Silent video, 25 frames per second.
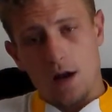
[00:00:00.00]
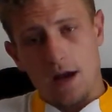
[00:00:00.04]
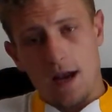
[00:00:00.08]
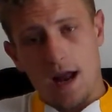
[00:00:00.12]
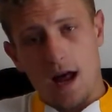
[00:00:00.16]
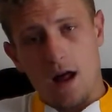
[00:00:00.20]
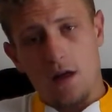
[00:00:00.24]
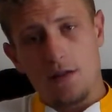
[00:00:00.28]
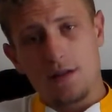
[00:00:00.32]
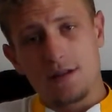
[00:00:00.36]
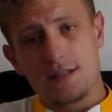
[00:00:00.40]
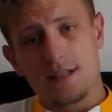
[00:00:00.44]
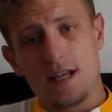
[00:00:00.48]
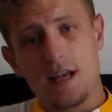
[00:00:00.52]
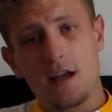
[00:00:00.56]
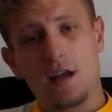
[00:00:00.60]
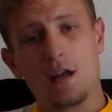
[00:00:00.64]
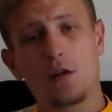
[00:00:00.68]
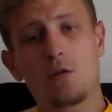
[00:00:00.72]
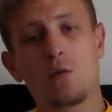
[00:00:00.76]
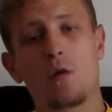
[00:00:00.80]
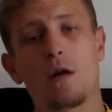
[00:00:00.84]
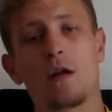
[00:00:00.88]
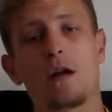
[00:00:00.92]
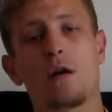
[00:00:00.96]
Now, the
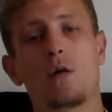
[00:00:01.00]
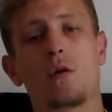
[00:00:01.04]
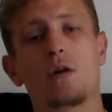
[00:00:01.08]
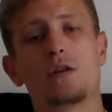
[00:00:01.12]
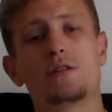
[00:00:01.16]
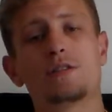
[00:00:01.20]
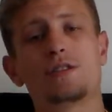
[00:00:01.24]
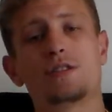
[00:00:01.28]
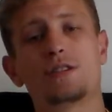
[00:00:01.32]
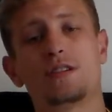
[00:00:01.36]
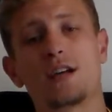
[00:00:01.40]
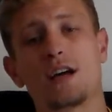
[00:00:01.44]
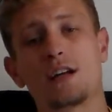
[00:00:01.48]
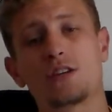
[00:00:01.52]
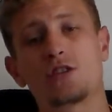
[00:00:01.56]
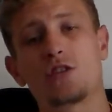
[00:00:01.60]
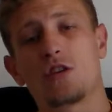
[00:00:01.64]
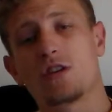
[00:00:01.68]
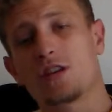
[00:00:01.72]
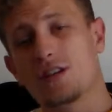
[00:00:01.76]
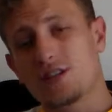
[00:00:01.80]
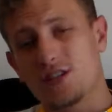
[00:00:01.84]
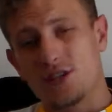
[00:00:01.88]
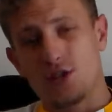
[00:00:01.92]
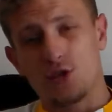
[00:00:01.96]
second one I want to touch
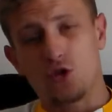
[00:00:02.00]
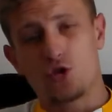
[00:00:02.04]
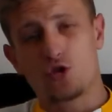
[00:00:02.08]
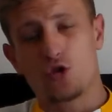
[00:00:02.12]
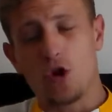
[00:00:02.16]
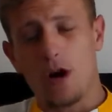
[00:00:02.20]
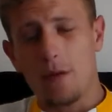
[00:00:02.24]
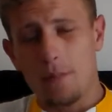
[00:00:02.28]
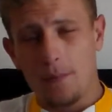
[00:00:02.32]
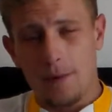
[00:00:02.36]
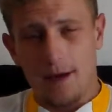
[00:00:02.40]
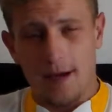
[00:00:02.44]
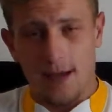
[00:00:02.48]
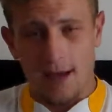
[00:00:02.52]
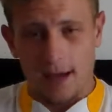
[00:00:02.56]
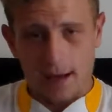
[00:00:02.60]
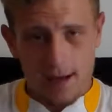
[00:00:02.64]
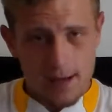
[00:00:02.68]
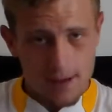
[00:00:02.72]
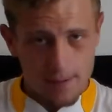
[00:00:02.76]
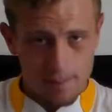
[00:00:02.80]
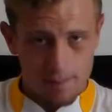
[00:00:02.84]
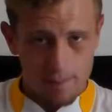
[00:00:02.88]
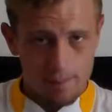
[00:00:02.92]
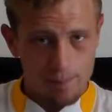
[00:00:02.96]
on is a drop kick.
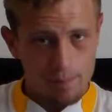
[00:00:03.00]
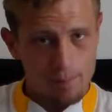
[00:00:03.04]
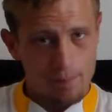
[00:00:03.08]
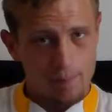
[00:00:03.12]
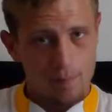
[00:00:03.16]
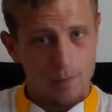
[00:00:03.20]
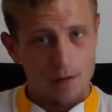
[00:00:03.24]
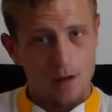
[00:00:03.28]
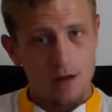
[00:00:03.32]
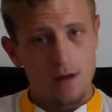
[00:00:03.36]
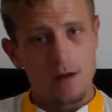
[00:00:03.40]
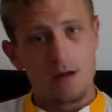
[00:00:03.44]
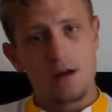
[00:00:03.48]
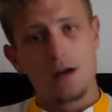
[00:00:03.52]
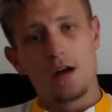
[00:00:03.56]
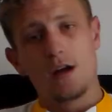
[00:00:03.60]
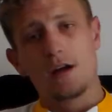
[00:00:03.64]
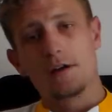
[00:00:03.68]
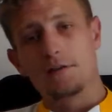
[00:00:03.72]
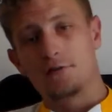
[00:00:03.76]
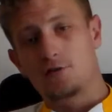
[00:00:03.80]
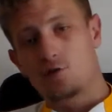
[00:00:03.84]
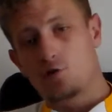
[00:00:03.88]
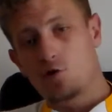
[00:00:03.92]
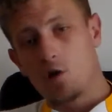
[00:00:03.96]

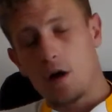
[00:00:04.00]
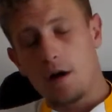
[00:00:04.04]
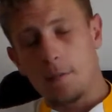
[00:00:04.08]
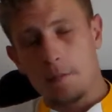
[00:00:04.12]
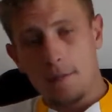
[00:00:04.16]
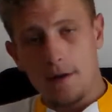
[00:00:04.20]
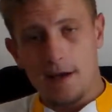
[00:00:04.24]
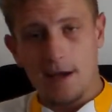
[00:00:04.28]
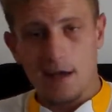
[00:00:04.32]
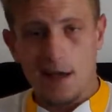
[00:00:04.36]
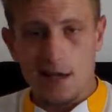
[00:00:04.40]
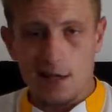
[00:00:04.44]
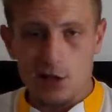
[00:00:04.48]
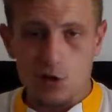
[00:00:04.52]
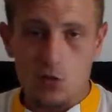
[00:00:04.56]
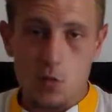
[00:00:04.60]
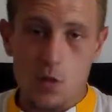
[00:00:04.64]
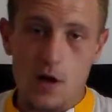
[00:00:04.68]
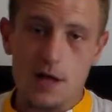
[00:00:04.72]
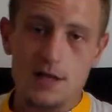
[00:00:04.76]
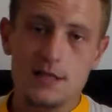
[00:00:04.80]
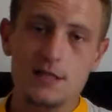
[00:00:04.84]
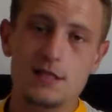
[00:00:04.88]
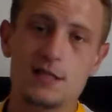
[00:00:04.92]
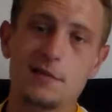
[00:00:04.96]
A drop kick is
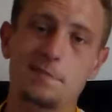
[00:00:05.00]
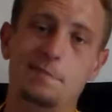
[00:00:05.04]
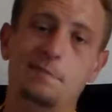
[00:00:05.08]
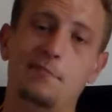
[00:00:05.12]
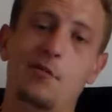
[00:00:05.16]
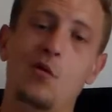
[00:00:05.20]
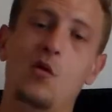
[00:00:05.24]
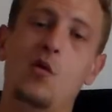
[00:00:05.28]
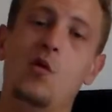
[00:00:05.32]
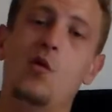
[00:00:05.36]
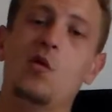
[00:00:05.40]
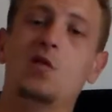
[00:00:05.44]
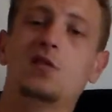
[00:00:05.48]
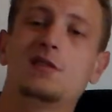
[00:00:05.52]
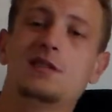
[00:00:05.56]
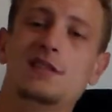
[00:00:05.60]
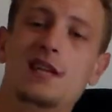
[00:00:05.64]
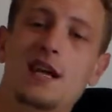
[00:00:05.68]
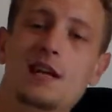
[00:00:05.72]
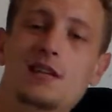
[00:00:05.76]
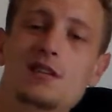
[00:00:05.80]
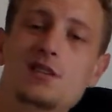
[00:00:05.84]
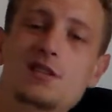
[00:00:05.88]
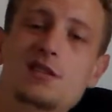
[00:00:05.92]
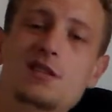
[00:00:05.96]
once the ball
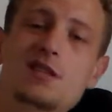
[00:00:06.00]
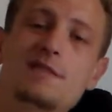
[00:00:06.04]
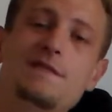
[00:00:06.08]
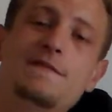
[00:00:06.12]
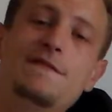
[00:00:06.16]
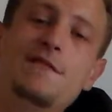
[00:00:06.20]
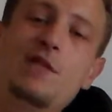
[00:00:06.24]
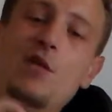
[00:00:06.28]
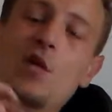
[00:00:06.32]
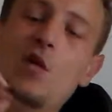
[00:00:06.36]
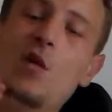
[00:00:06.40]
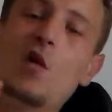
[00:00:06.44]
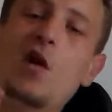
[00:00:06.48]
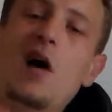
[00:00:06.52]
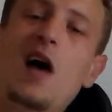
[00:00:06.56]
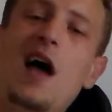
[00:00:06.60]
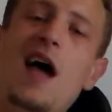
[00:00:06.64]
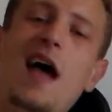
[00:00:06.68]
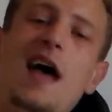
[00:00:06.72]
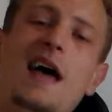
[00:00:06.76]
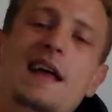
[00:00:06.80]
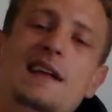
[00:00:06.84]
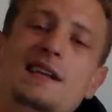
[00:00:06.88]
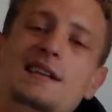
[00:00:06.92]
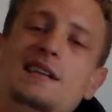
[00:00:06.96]
touches the floor
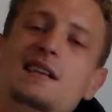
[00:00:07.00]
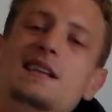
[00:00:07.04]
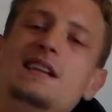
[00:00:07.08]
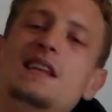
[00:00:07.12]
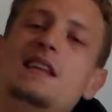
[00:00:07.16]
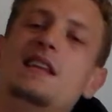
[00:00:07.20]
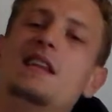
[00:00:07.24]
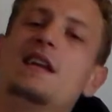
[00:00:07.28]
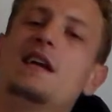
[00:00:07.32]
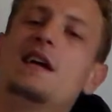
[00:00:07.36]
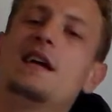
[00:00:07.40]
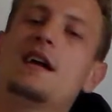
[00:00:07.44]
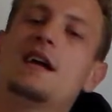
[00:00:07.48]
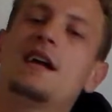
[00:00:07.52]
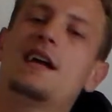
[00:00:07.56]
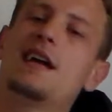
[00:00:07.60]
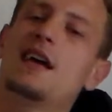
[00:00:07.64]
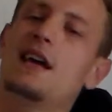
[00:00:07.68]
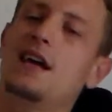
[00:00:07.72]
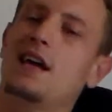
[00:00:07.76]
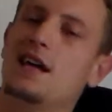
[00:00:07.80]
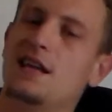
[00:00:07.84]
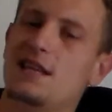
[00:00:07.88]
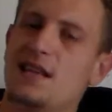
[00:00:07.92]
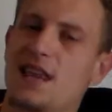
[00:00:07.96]
and the
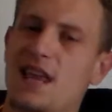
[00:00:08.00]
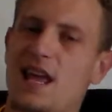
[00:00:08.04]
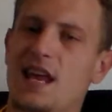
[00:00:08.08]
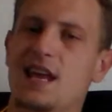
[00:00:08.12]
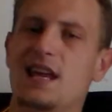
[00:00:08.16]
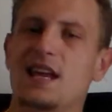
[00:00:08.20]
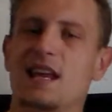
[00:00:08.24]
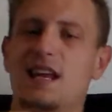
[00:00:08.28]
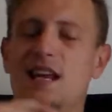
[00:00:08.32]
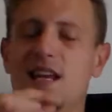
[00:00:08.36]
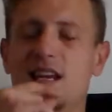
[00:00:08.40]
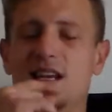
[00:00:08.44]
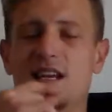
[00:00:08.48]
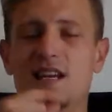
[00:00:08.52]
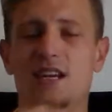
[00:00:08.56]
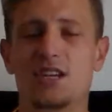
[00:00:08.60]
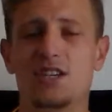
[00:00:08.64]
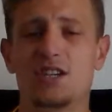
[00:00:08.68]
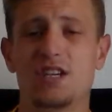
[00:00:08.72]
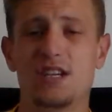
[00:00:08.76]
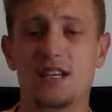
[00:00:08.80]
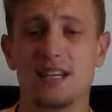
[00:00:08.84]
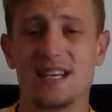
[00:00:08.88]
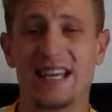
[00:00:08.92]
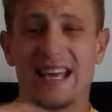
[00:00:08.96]
kicker then
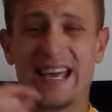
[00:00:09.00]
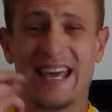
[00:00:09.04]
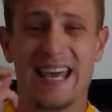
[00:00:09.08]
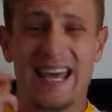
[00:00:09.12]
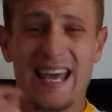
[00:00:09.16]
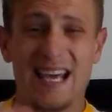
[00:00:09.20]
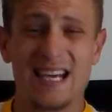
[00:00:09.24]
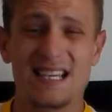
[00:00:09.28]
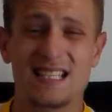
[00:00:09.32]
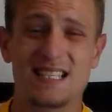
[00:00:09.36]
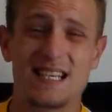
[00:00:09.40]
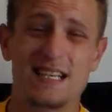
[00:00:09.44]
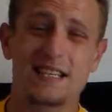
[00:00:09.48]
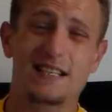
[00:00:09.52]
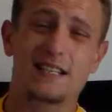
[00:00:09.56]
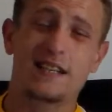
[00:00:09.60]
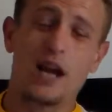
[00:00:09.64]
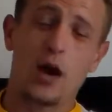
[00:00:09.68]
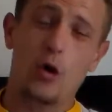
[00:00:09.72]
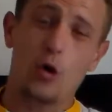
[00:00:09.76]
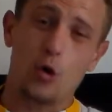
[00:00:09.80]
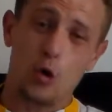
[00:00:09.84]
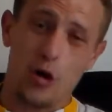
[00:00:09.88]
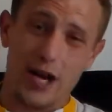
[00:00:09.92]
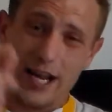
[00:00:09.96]
initially kicks it
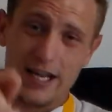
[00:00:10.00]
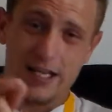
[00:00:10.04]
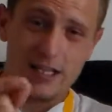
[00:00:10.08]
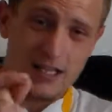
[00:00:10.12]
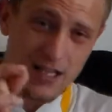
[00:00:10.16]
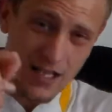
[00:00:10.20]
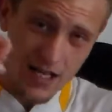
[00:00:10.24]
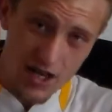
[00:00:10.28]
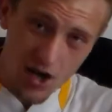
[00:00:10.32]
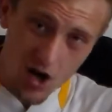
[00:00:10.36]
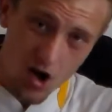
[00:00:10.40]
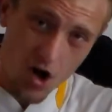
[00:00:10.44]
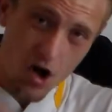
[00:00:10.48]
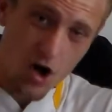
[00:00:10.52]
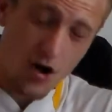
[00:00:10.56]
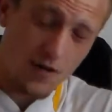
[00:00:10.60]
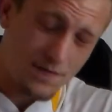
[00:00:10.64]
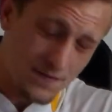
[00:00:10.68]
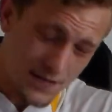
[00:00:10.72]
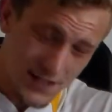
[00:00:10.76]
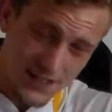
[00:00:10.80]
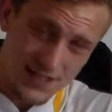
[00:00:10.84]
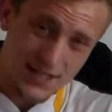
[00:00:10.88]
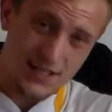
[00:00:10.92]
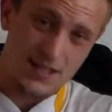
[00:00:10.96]
directly
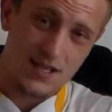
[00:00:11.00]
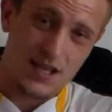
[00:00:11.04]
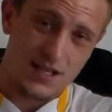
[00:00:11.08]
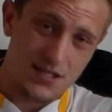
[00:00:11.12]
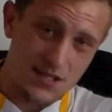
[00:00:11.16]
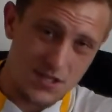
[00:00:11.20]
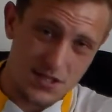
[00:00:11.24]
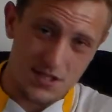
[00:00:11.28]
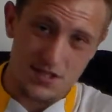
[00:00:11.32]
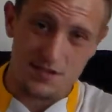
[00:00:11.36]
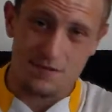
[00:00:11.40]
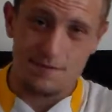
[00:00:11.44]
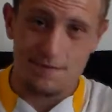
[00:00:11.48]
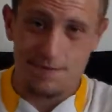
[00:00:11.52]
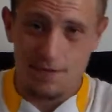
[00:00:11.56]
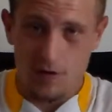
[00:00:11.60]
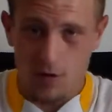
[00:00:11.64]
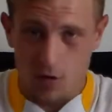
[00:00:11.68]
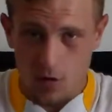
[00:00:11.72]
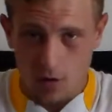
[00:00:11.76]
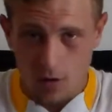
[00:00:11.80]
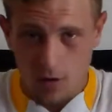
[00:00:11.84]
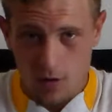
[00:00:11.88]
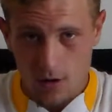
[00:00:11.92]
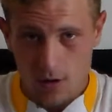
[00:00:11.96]
after it touches the
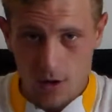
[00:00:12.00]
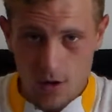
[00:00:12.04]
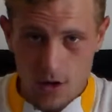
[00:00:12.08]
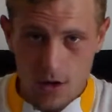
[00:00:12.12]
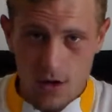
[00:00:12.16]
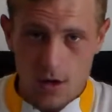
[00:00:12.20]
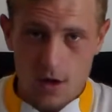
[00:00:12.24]
floor.